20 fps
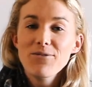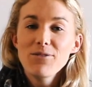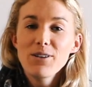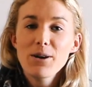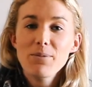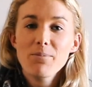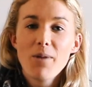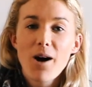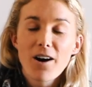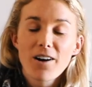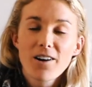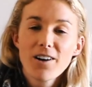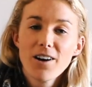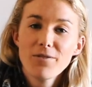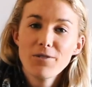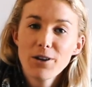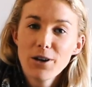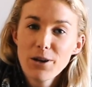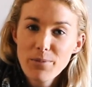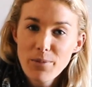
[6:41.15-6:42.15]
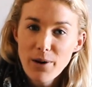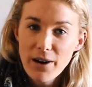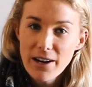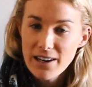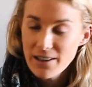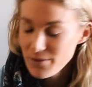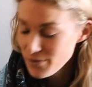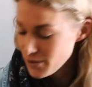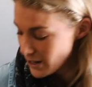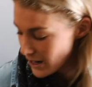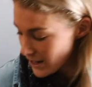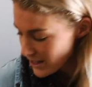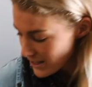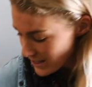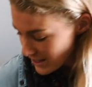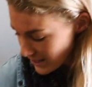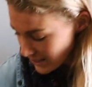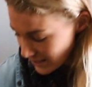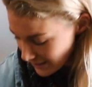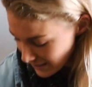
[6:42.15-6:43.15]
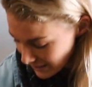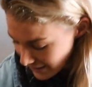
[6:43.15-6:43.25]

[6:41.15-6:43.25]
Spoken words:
a marker of a good product for us.